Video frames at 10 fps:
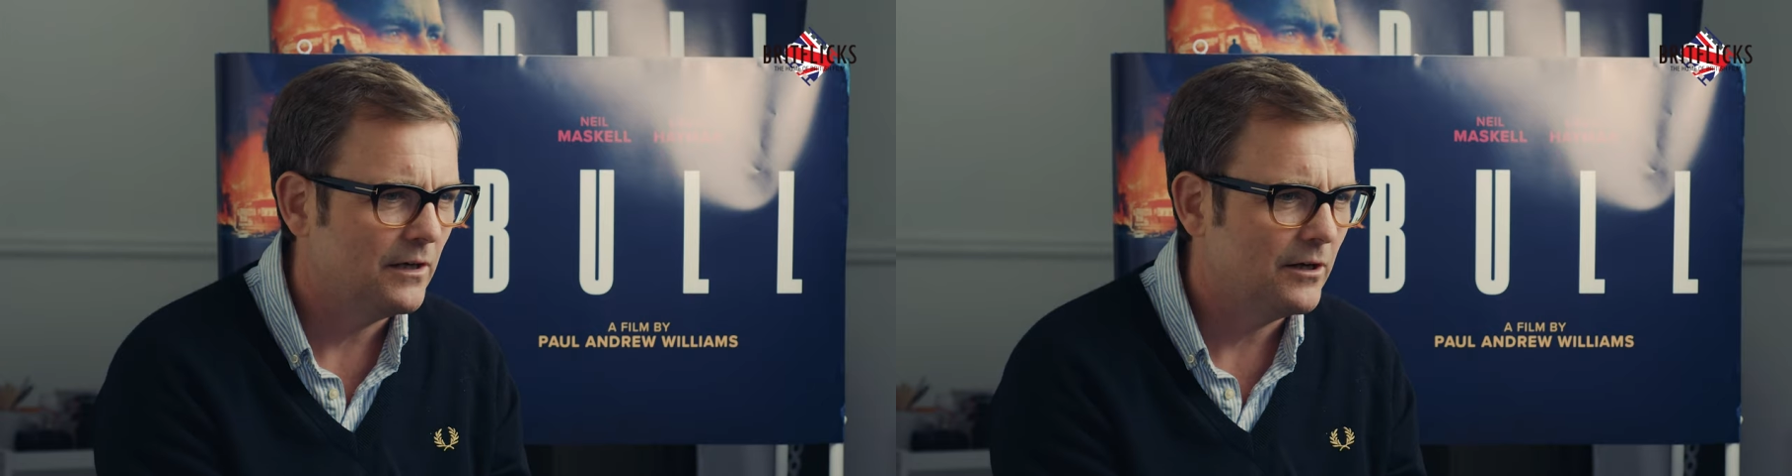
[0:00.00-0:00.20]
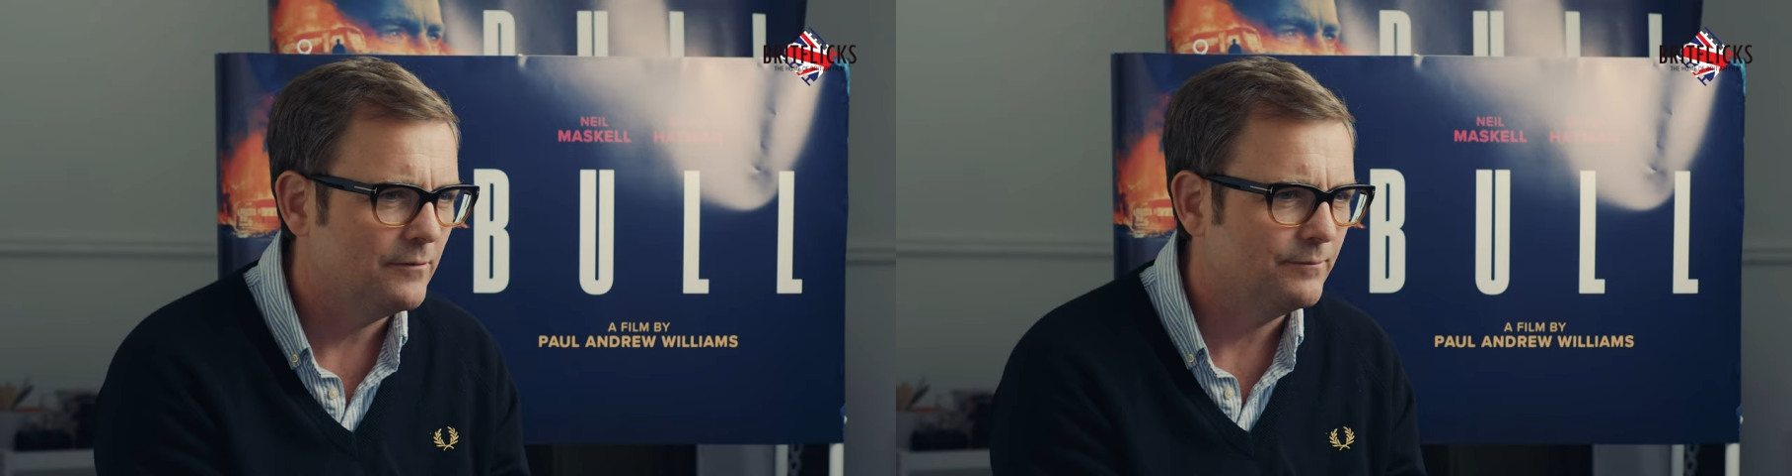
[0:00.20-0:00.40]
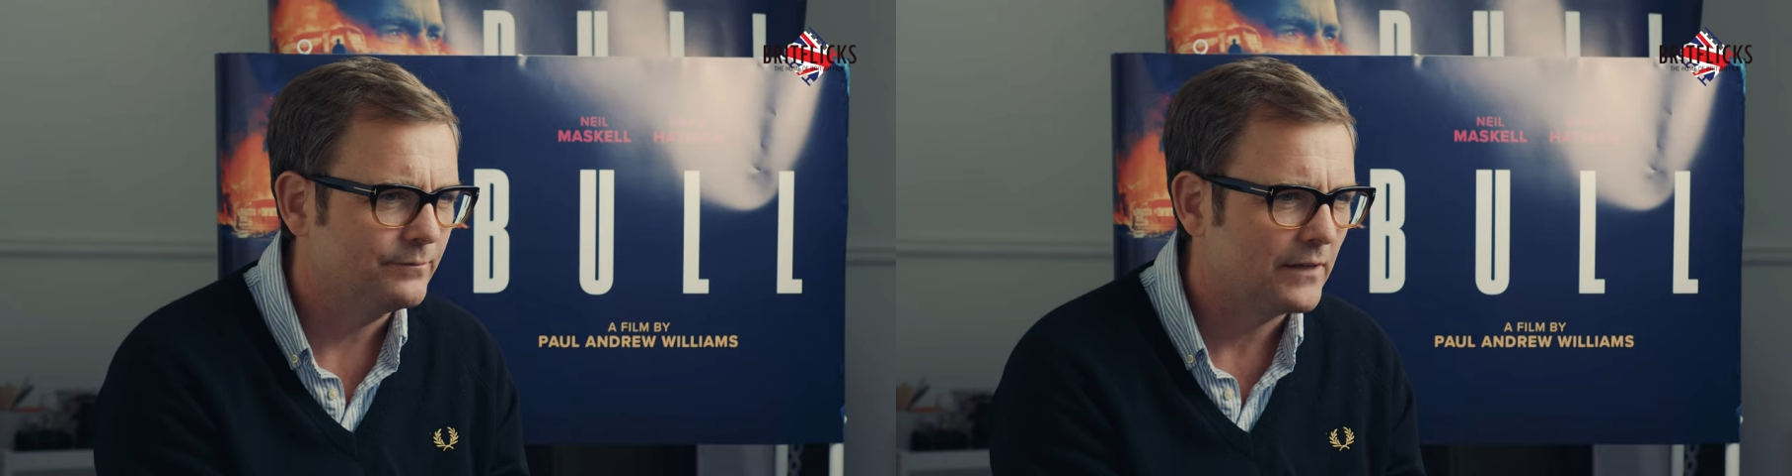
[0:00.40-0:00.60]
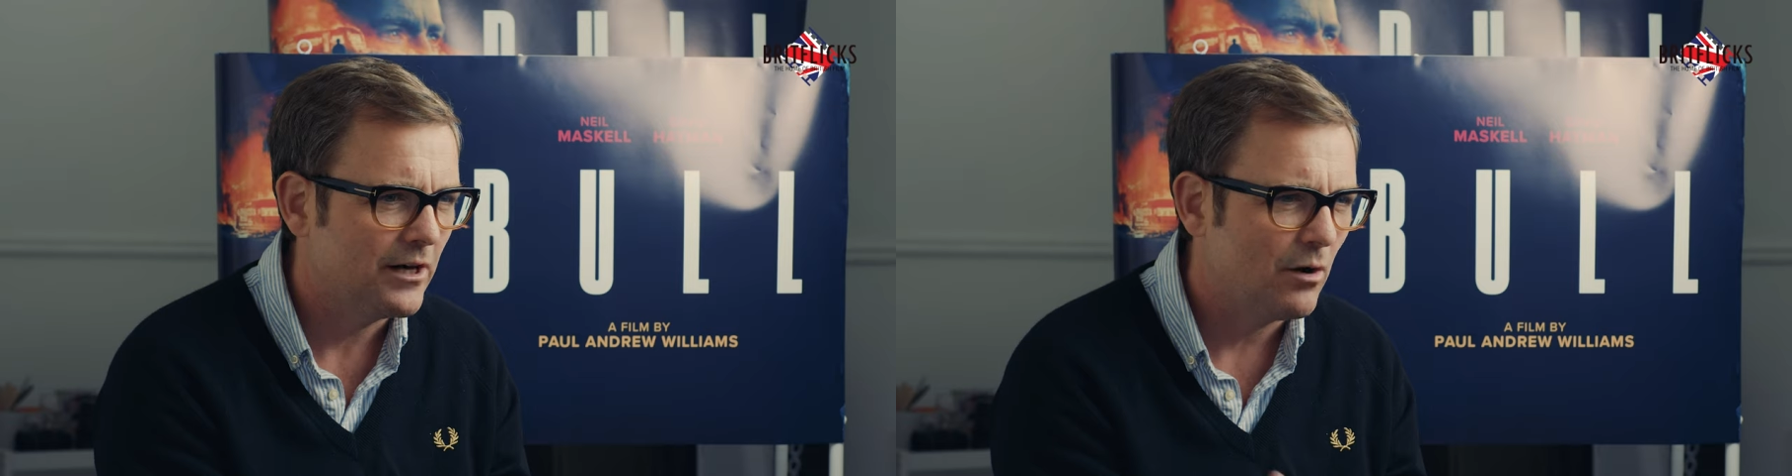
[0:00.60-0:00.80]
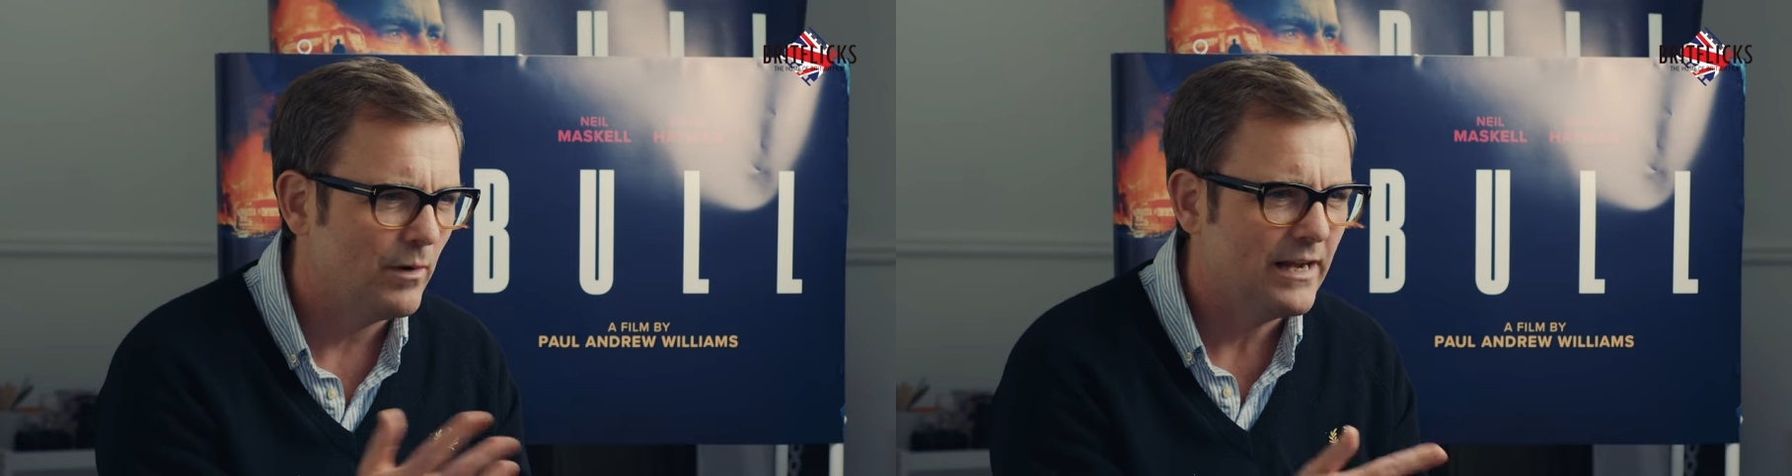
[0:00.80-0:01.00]
And
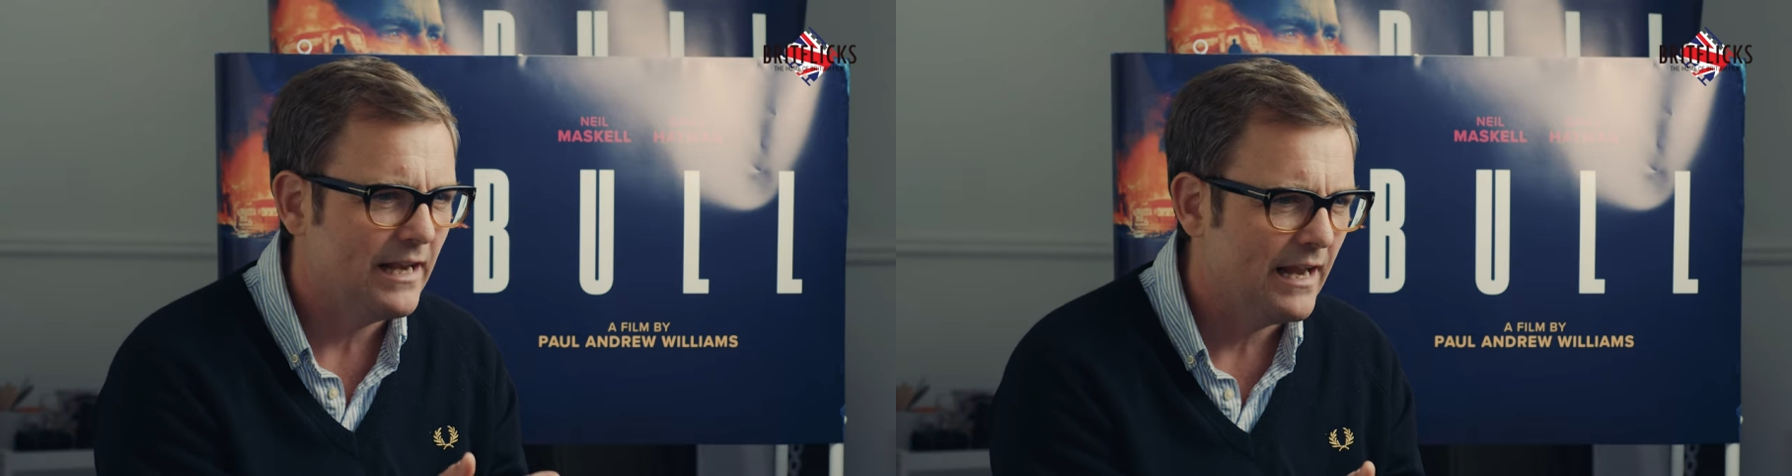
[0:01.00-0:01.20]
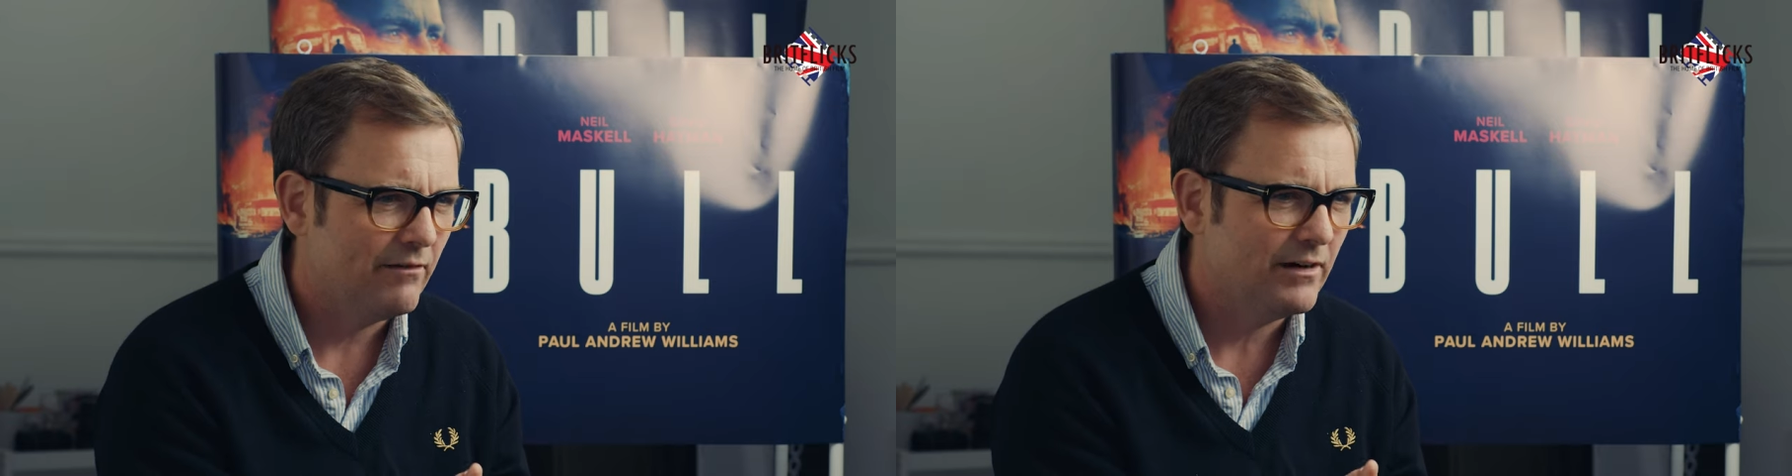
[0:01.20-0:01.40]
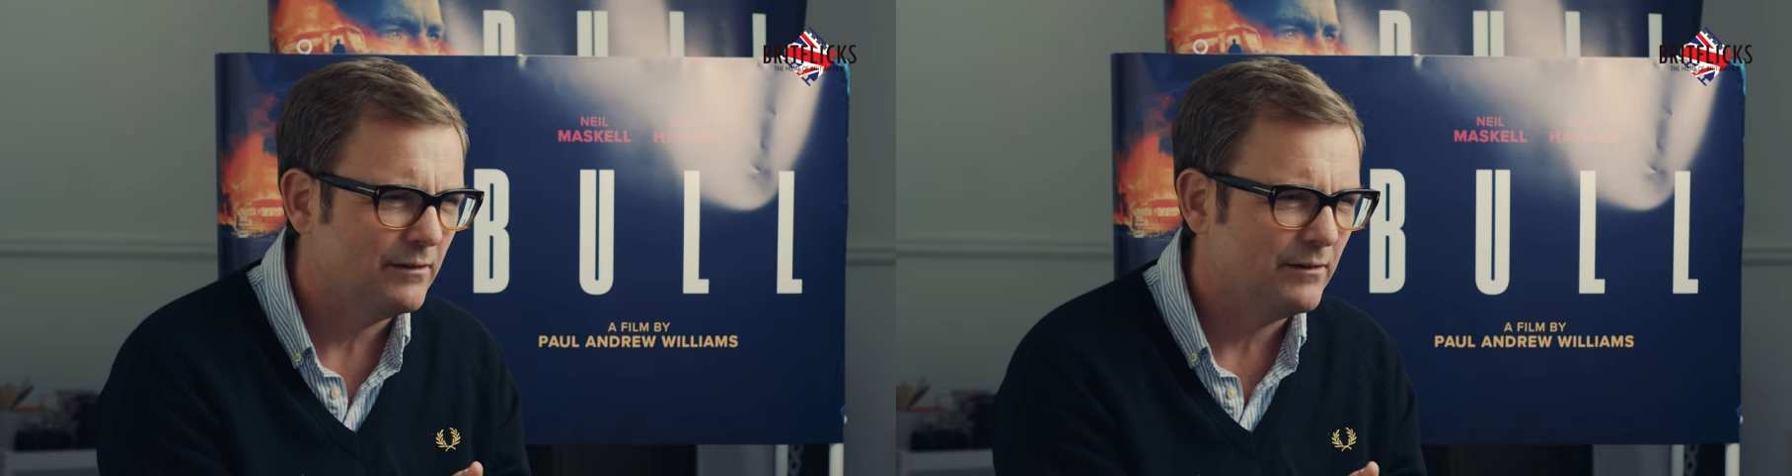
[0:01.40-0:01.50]
I went there and